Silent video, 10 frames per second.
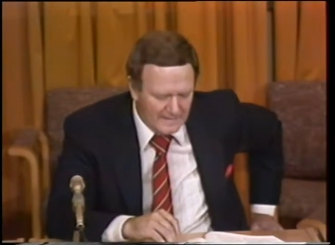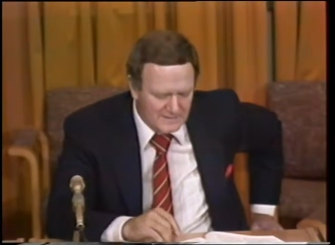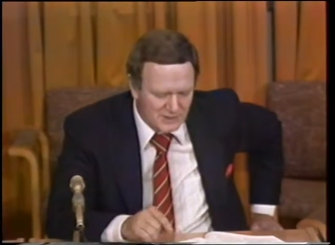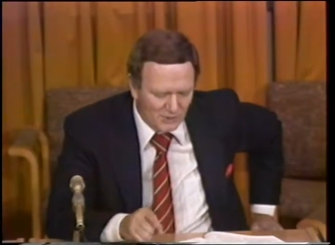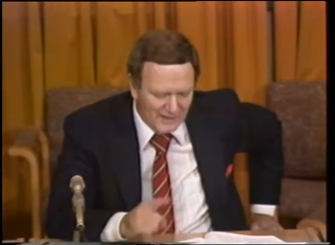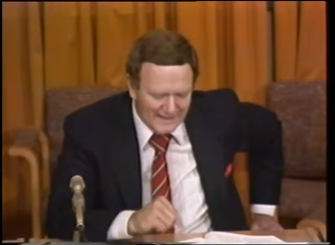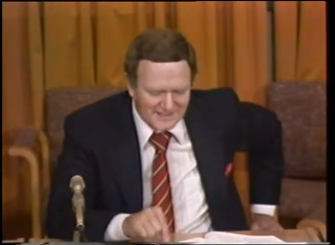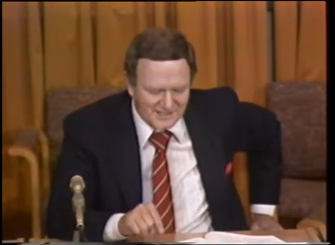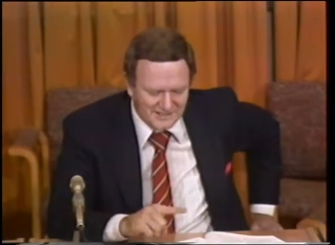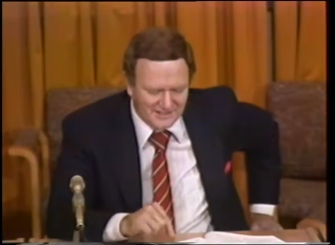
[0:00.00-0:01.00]
So
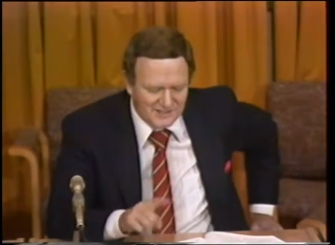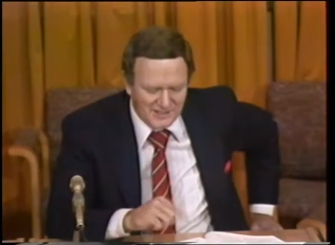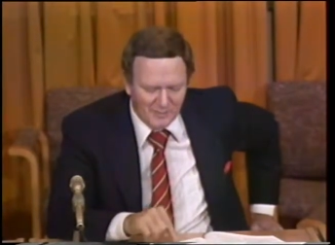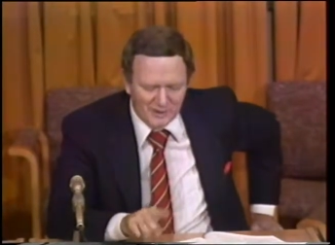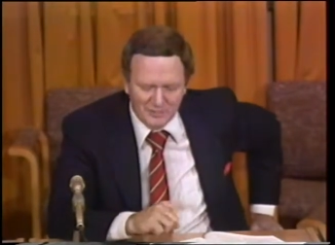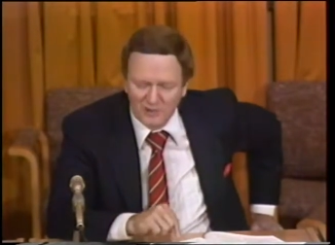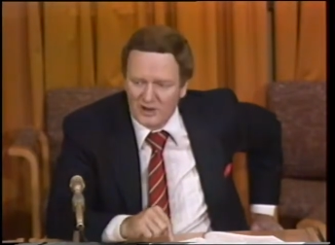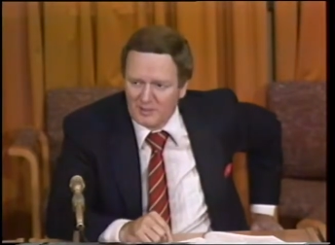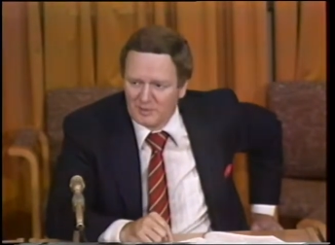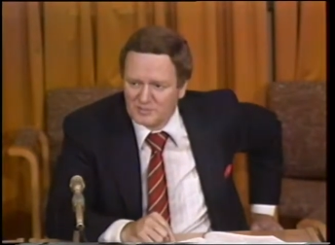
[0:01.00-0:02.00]
that's some of the
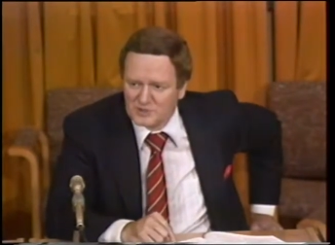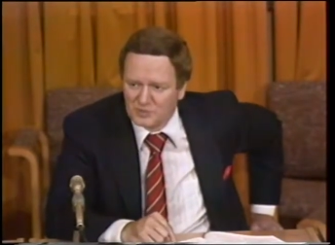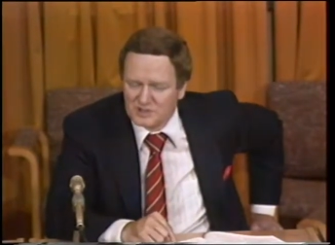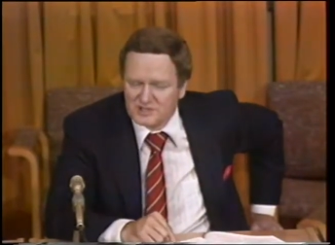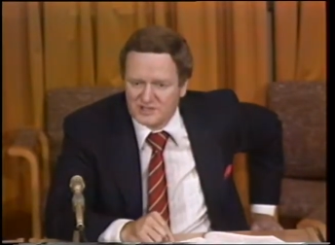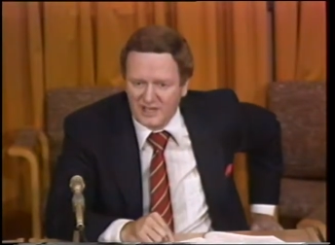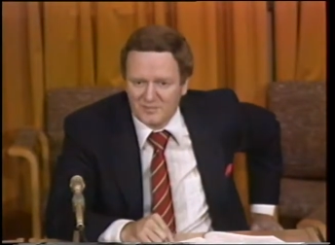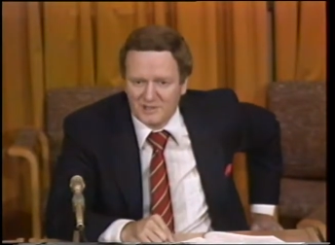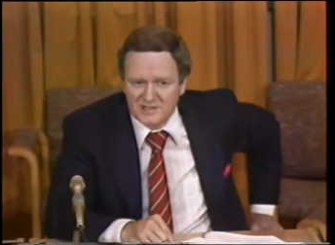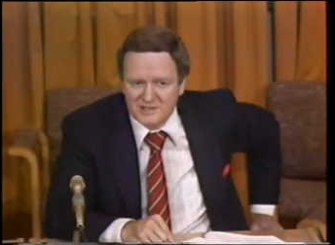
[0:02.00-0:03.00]
problems with
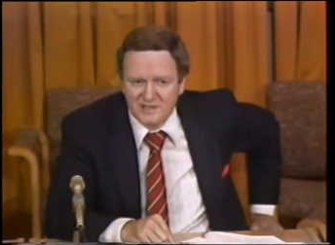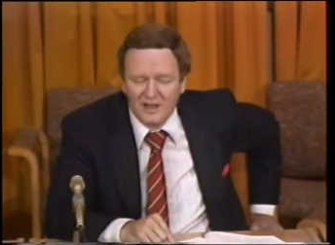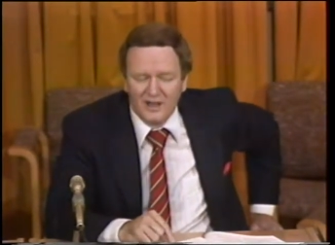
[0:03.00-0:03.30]
statements.